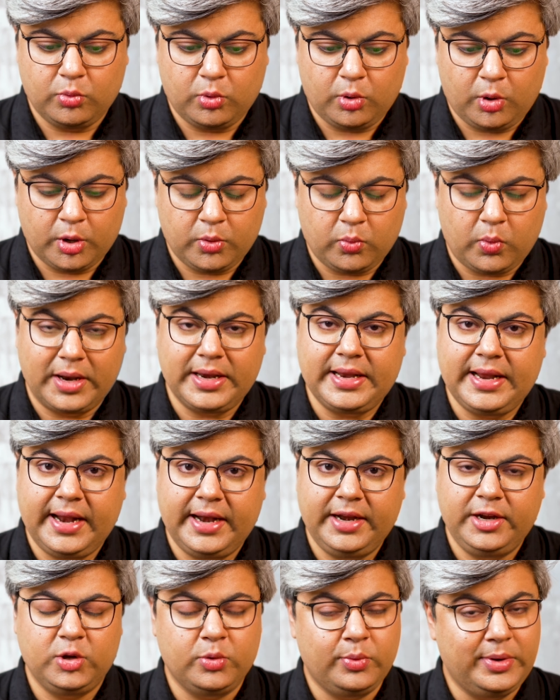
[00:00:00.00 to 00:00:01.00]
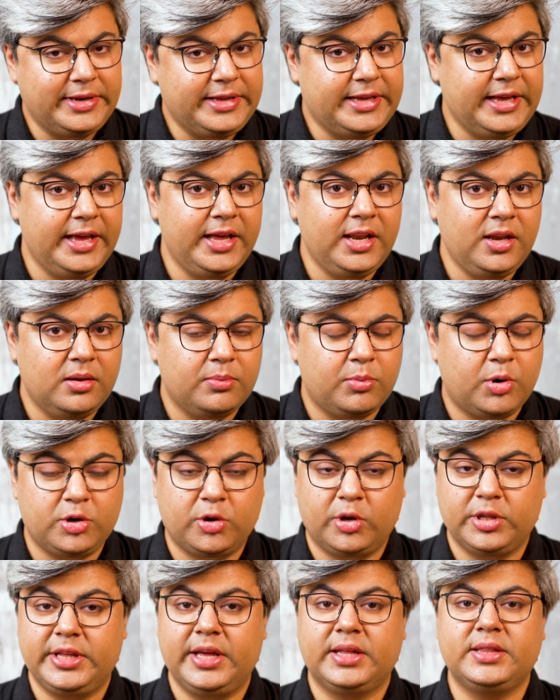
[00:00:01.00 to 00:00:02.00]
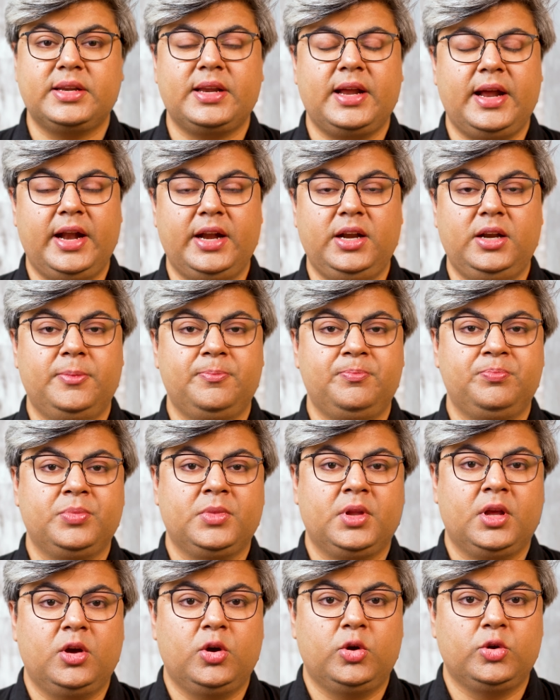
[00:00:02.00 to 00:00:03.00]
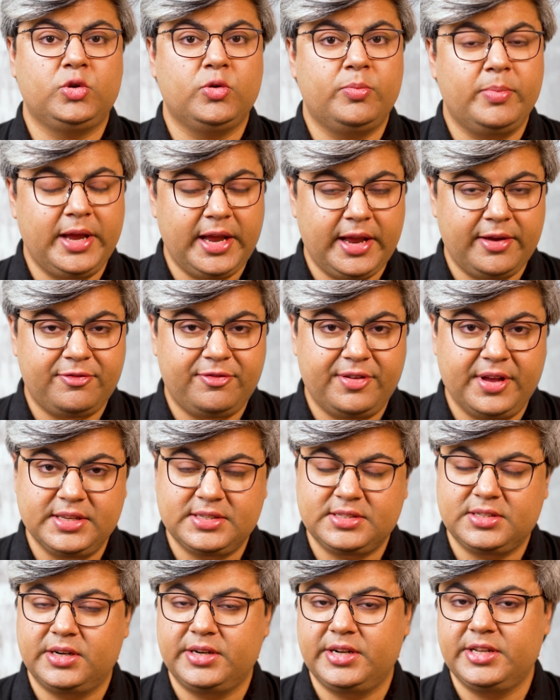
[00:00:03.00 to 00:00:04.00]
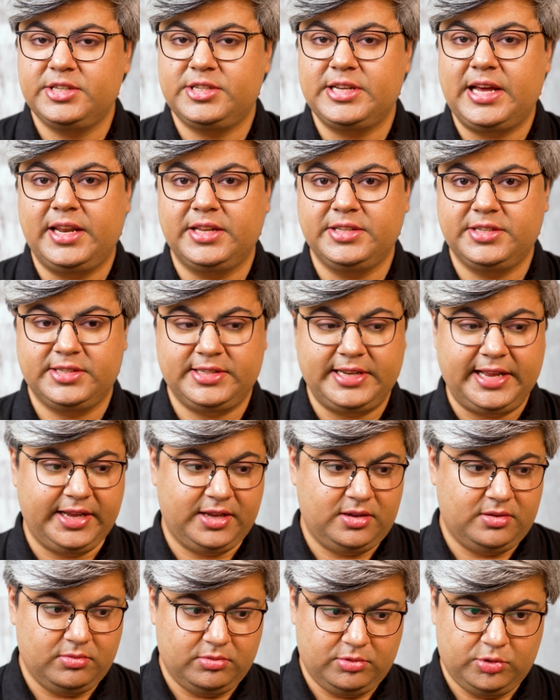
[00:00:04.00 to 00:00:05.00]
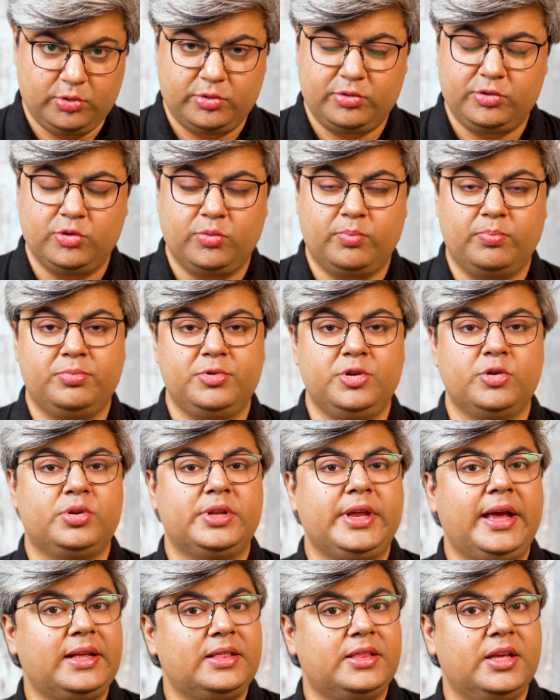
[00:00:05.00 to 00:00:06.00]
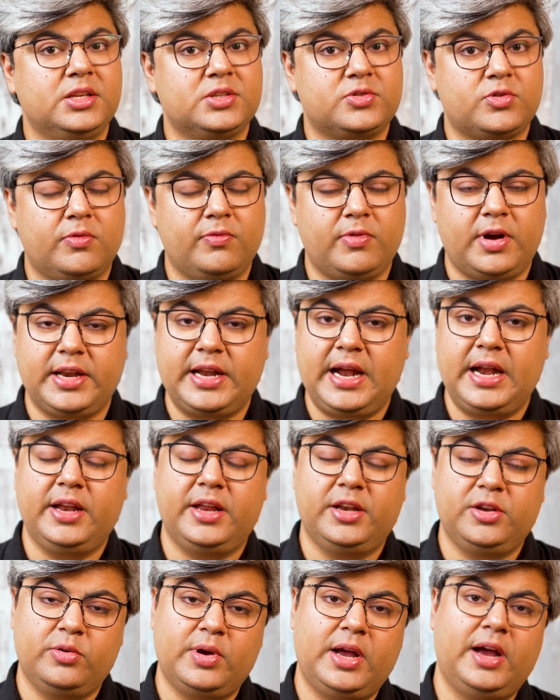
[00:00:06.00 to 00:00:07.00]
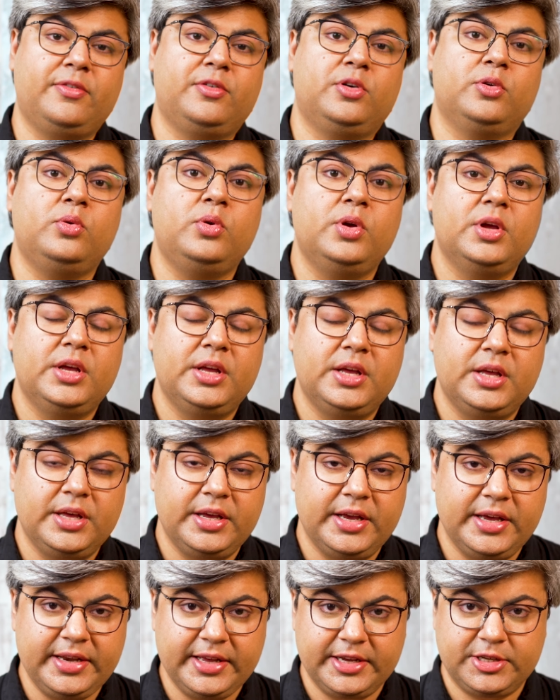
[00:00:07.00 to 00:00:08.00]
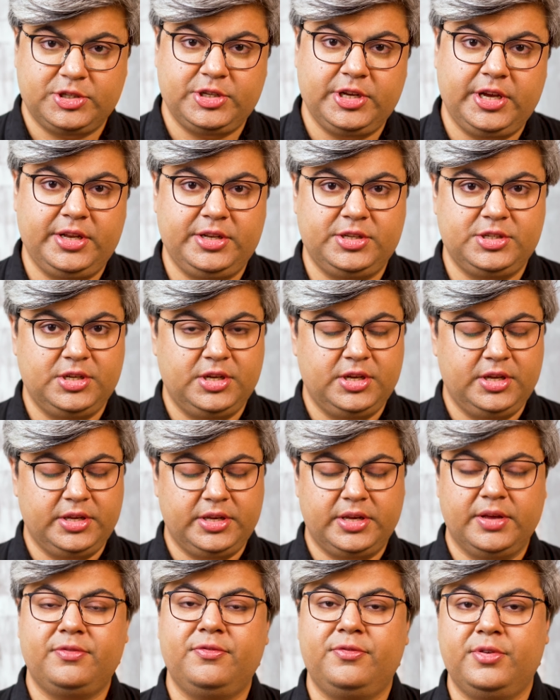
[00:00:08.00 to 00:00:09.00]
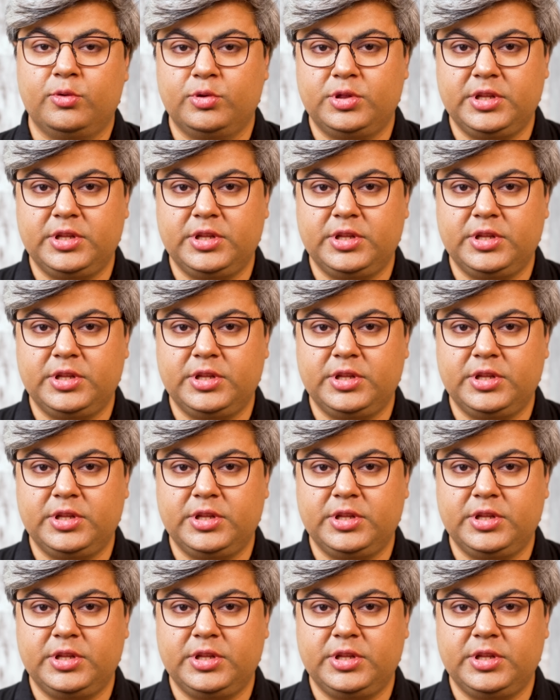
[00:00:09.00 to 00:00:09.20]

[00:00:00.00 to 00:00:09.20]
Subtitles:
on one hand you will gain, but on the other hand, you may face certain challenges, like you take things from one hand and you have to, in exchange, give few